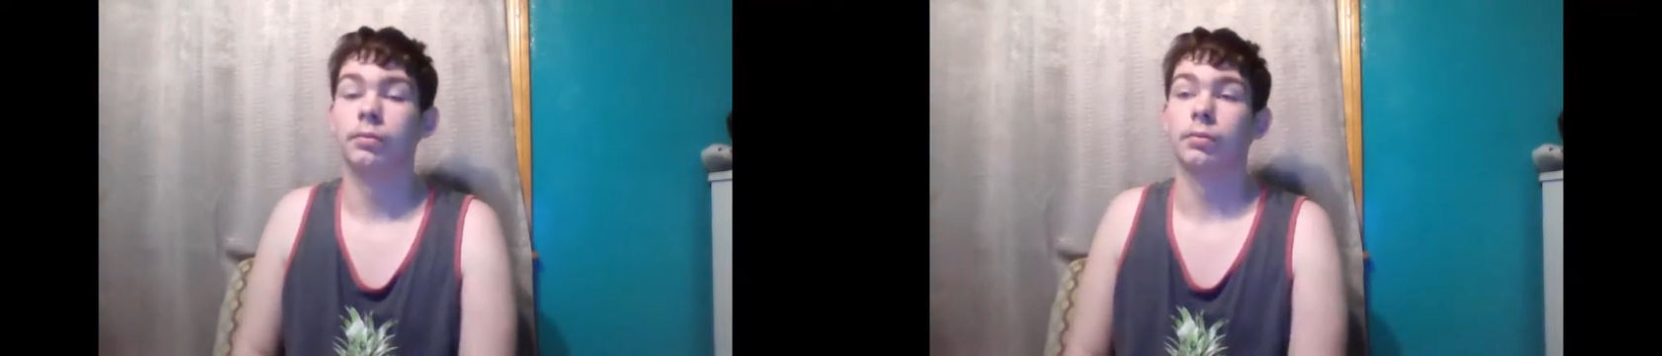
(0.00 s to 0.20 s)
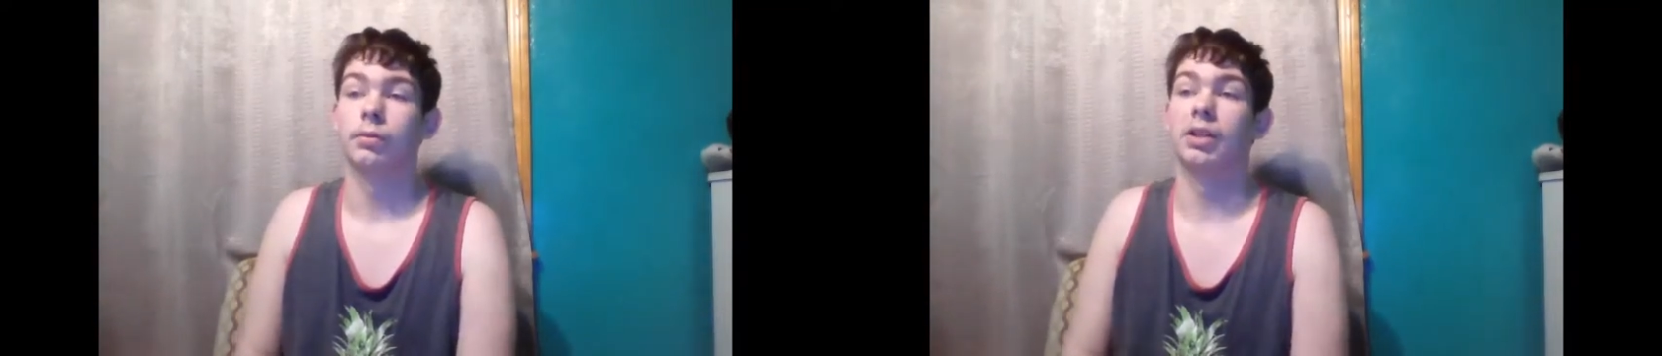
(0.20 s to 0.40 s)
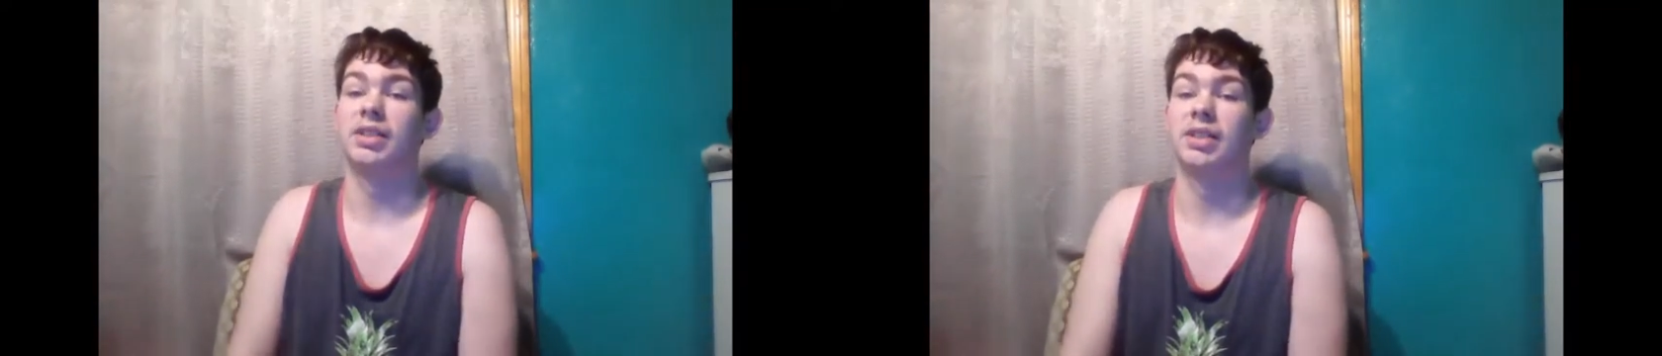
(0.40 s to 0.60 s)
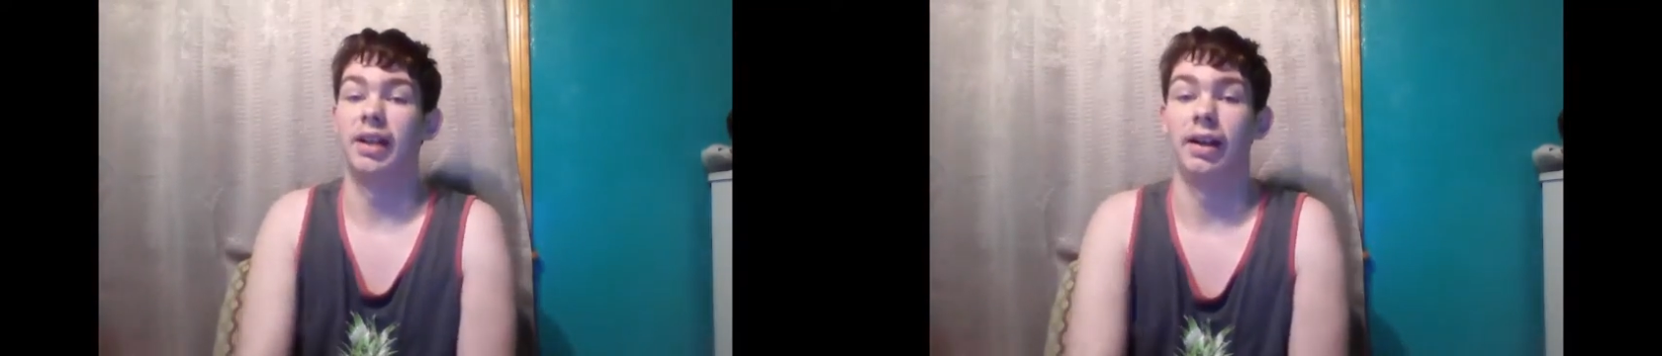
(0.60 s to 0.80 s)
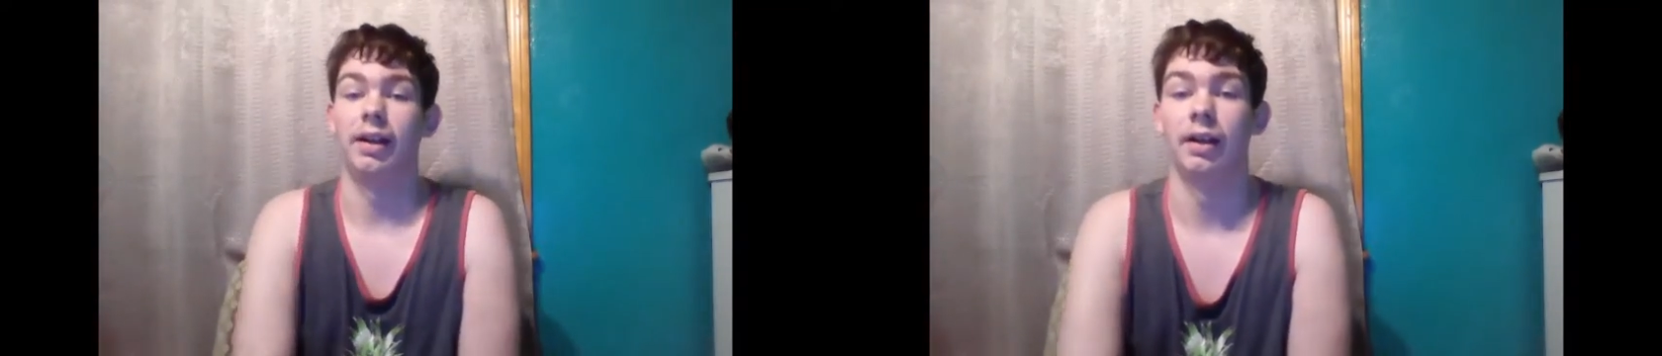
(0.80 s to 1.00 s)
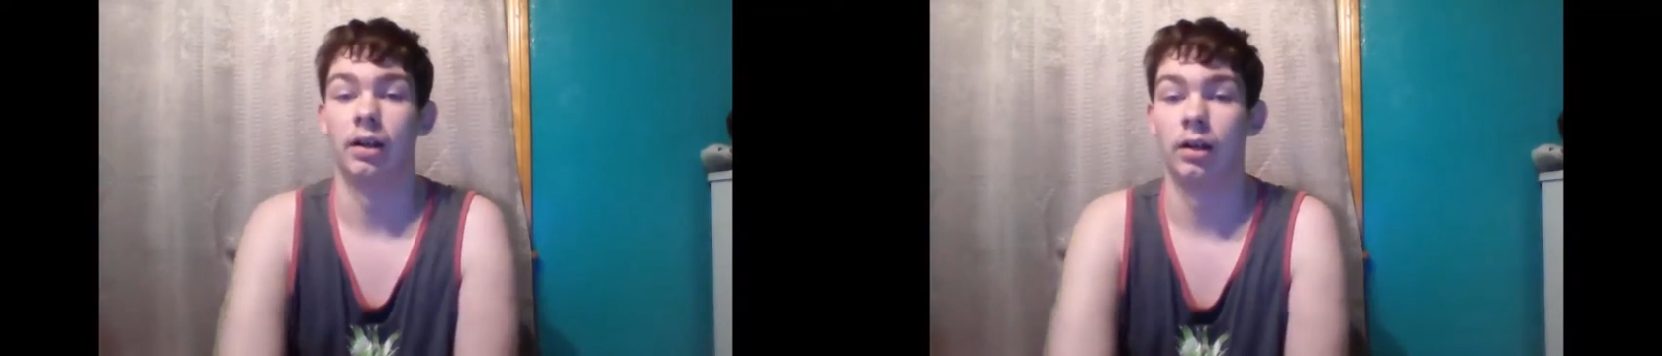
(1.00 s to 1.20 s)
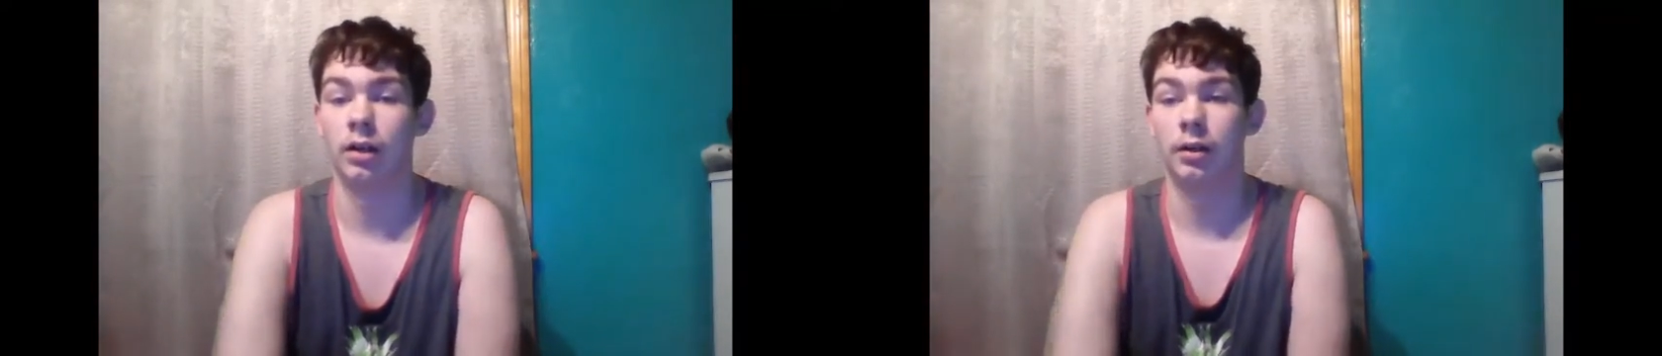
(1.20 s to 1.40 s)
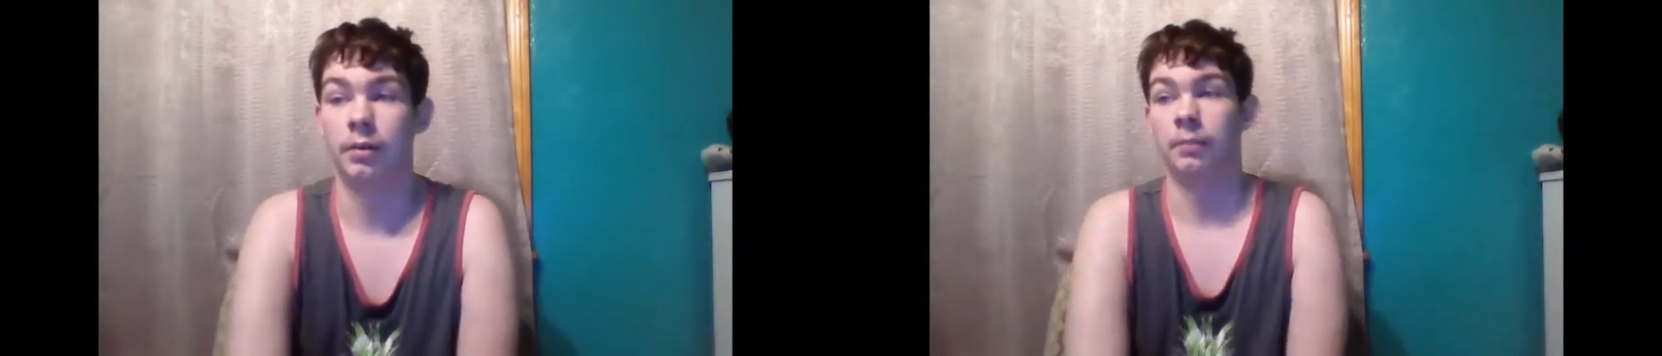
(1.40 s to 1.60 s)
let's see.
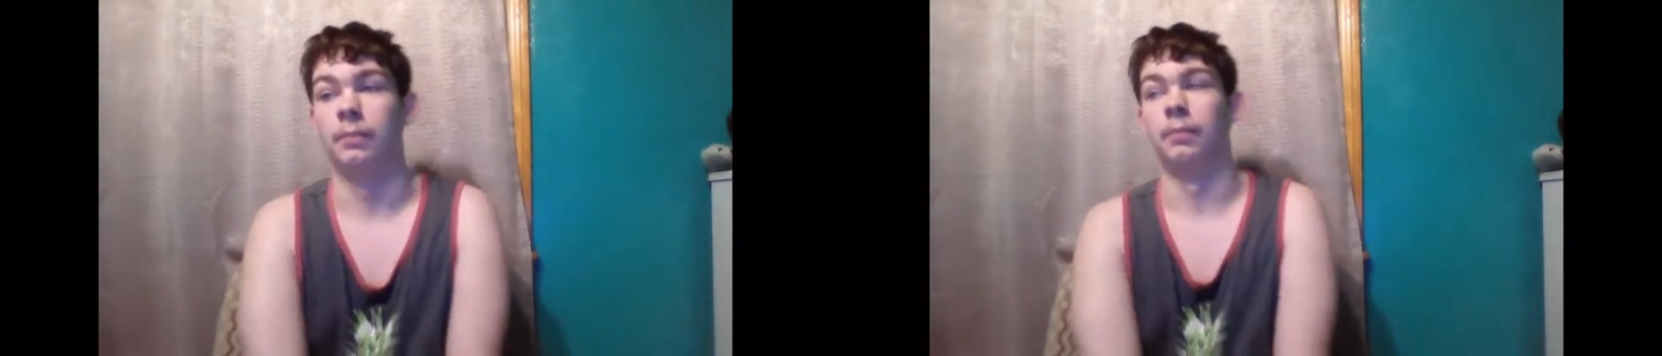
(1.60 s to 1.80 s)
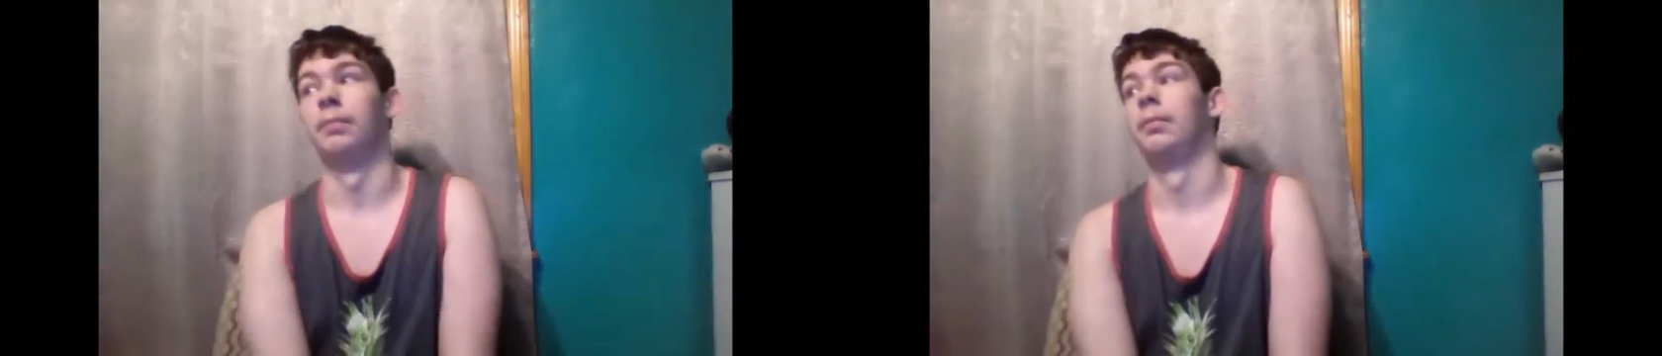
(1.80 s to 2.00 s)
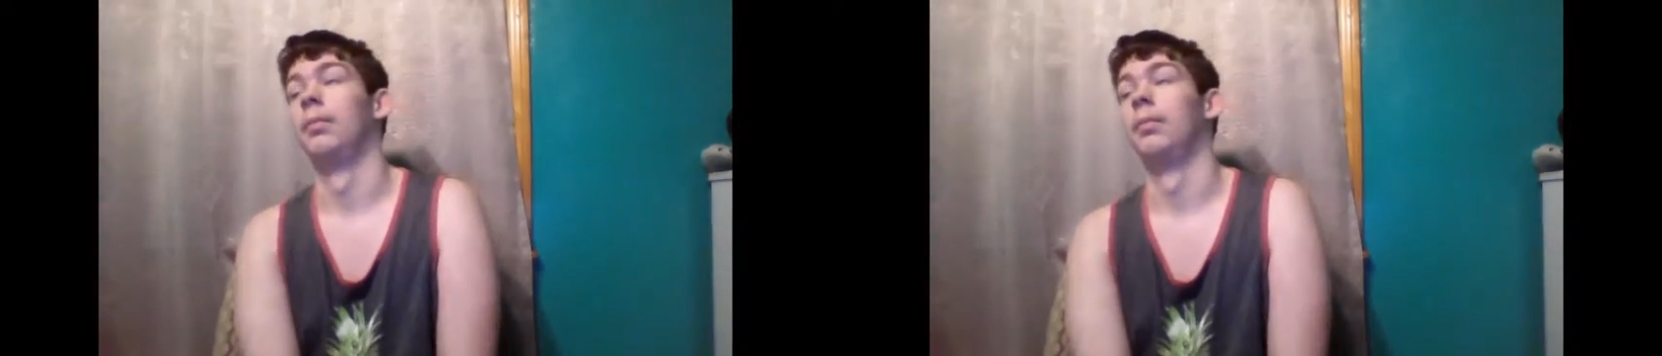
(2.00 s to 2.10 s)
Um,